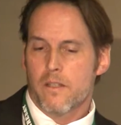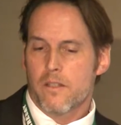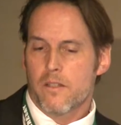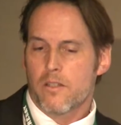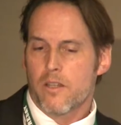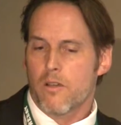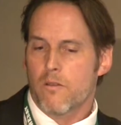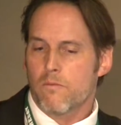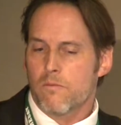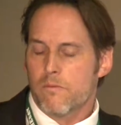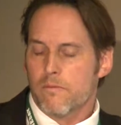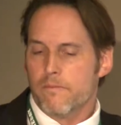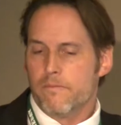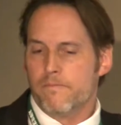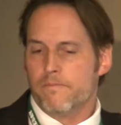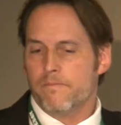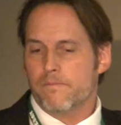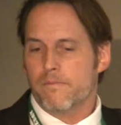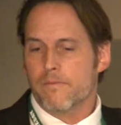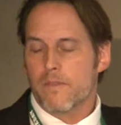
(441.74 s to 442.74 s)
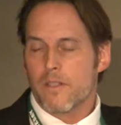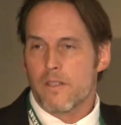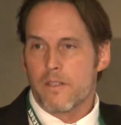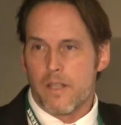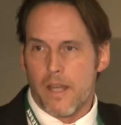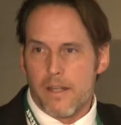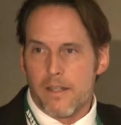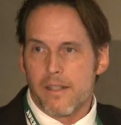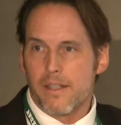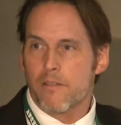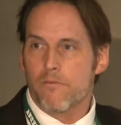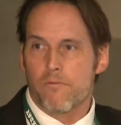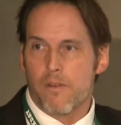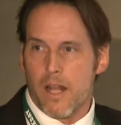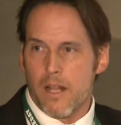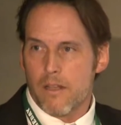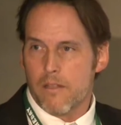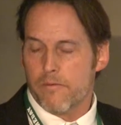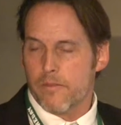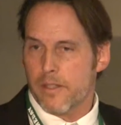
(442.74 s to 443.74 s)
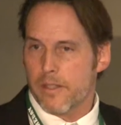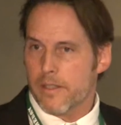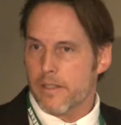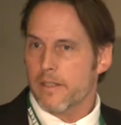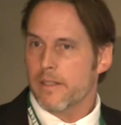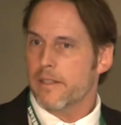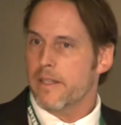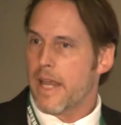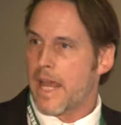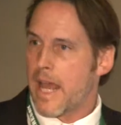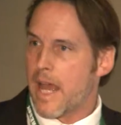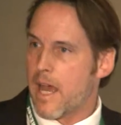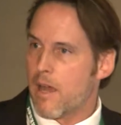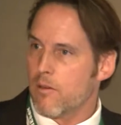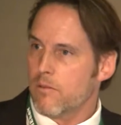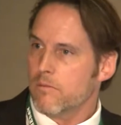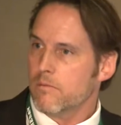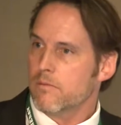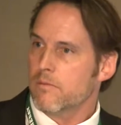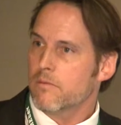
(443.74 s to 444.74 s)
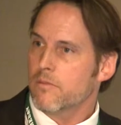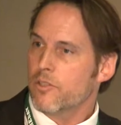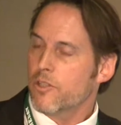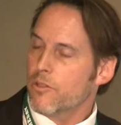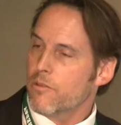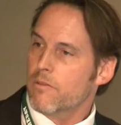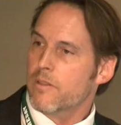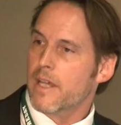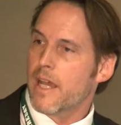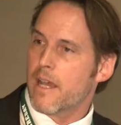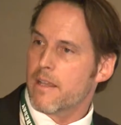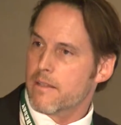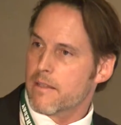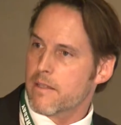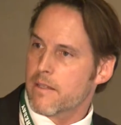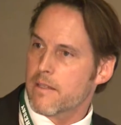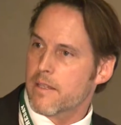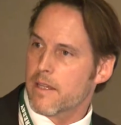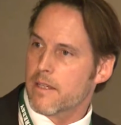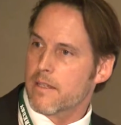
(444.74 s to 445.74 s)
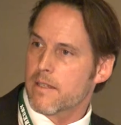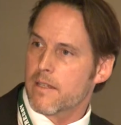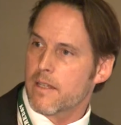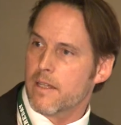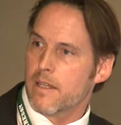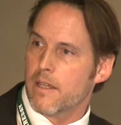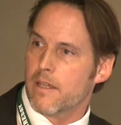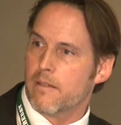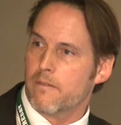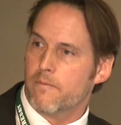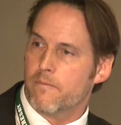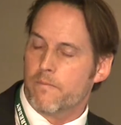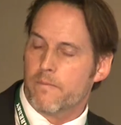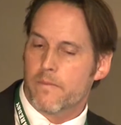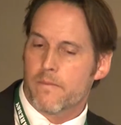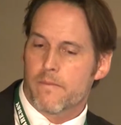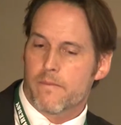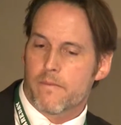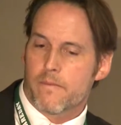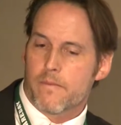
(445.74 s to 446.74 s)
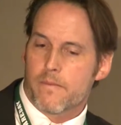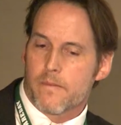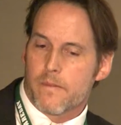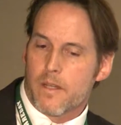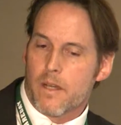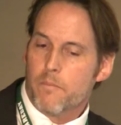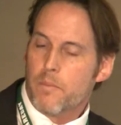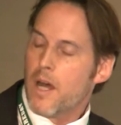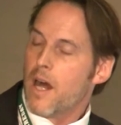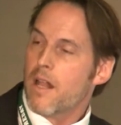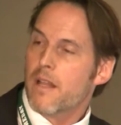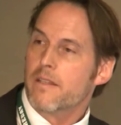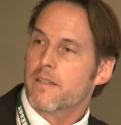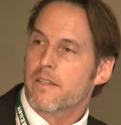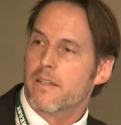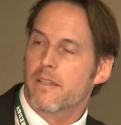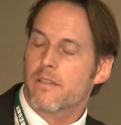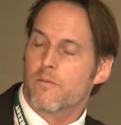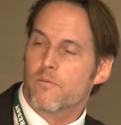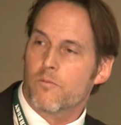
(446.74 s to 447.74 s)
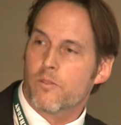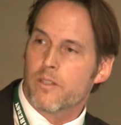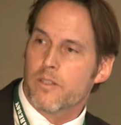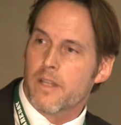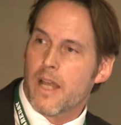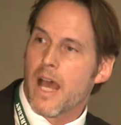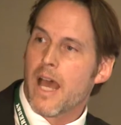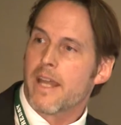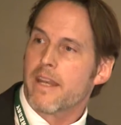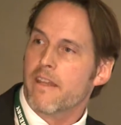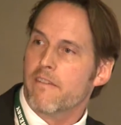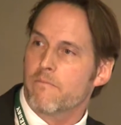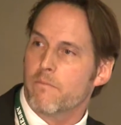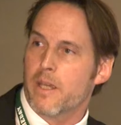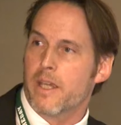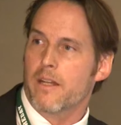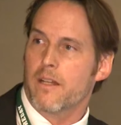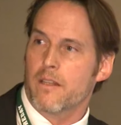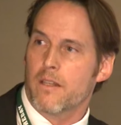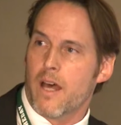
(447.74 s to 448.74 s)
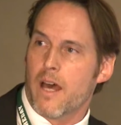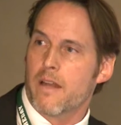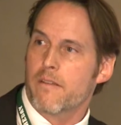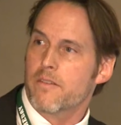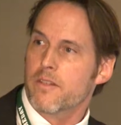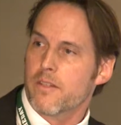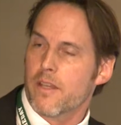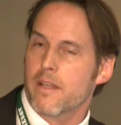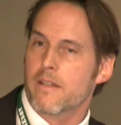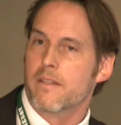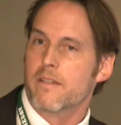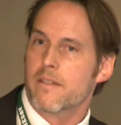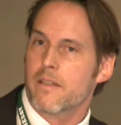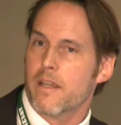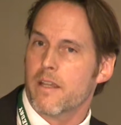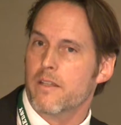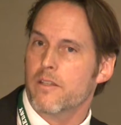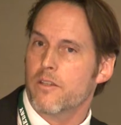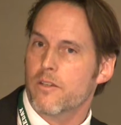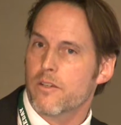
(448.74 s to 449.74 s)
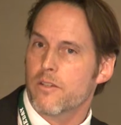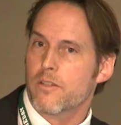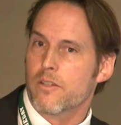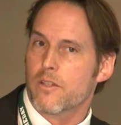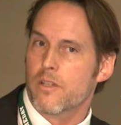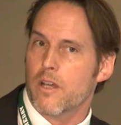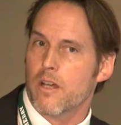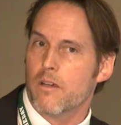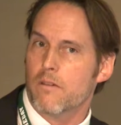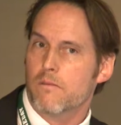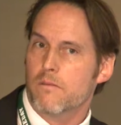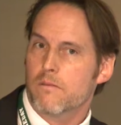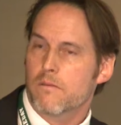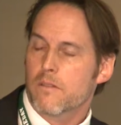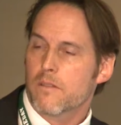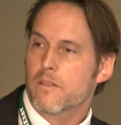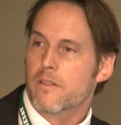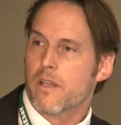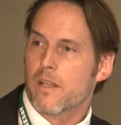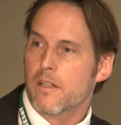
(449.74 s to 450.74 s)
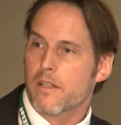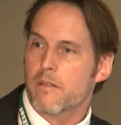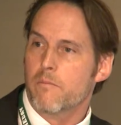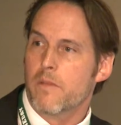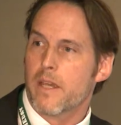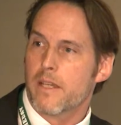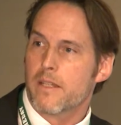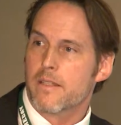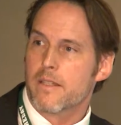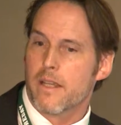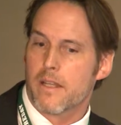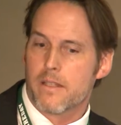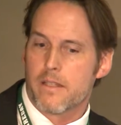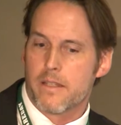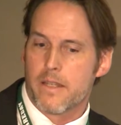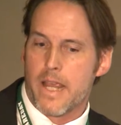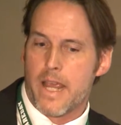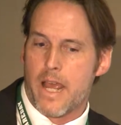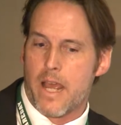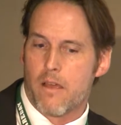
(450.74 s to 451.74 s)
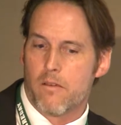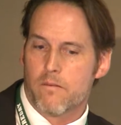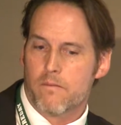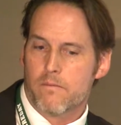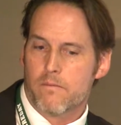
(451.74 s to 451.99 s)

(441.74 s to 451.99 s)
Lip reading: So suddenly relevant now, 2016, a policy that would not have made a lot of sense 10 years ago suddenly makes sense now.